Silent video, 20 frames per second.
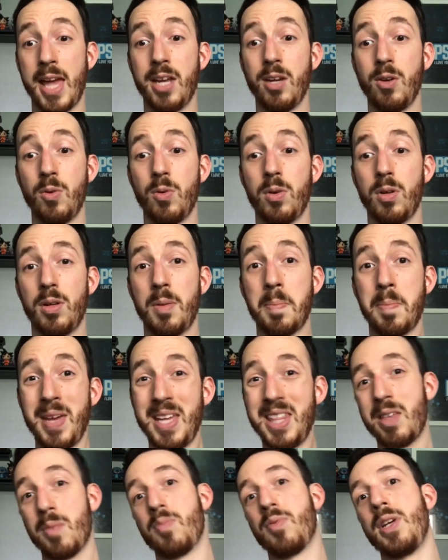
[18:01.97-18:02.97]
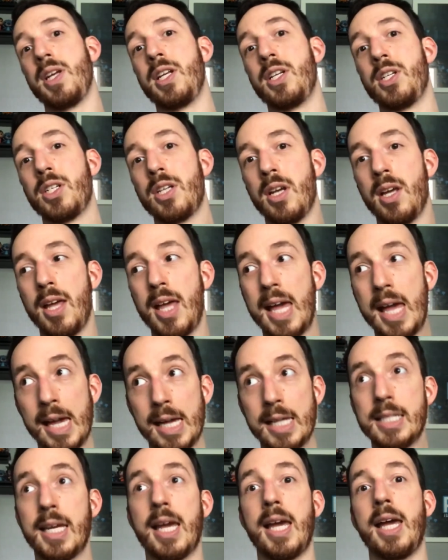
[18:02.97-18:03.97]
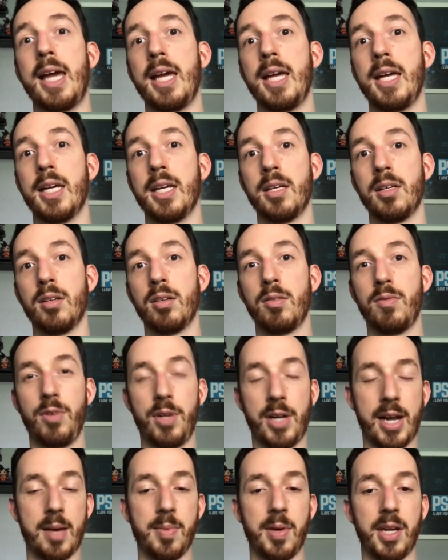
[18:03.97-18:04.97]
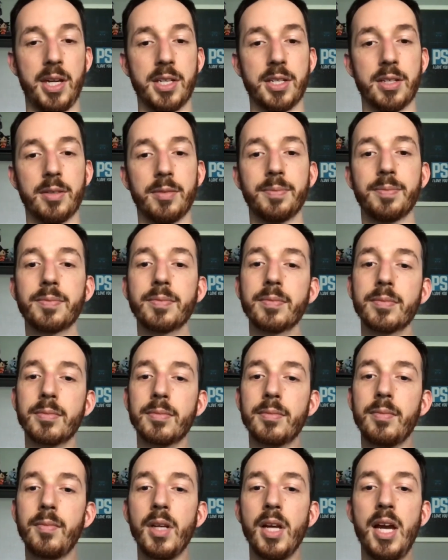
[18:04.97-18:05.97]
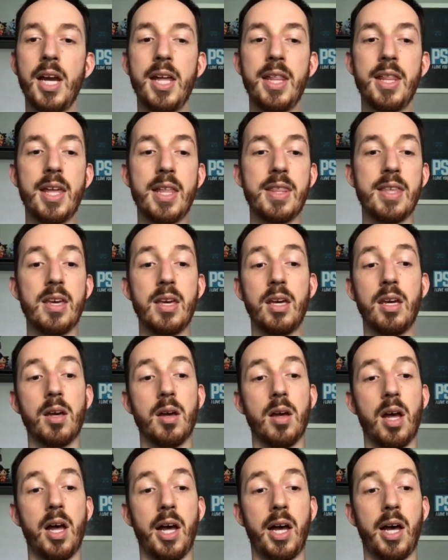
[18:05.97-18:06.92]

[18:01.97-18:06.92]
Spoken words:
Annual Beat the Bridge 8K for diabetes, and then the